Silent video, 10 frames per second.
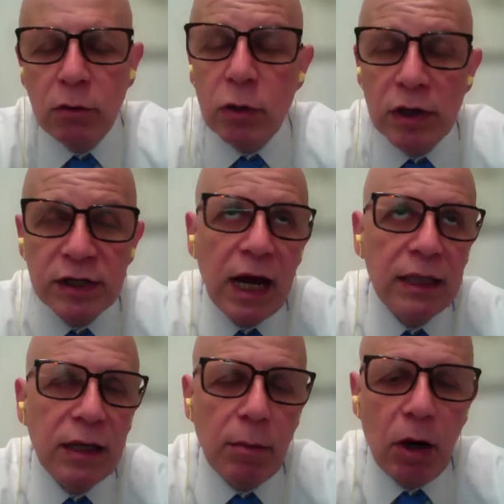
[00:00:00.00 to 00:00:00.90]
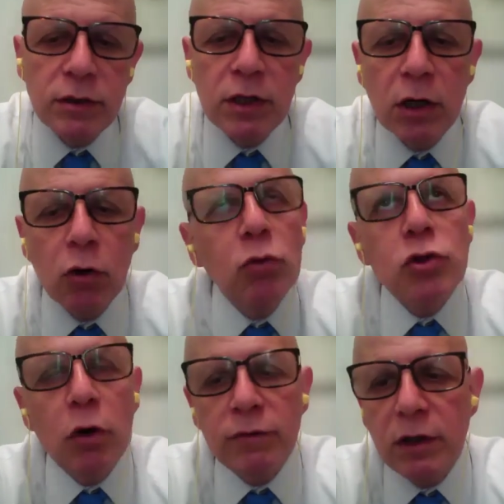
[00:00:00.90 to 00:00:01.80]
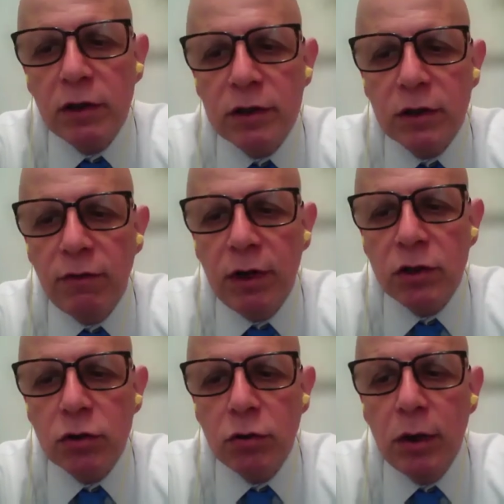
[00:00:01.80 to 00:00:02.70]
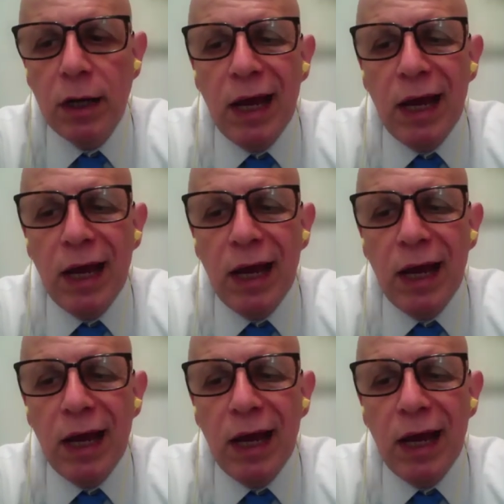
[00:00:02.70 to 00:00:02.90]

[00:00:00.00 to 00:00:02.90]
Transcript: decide about the inclusion of the reservation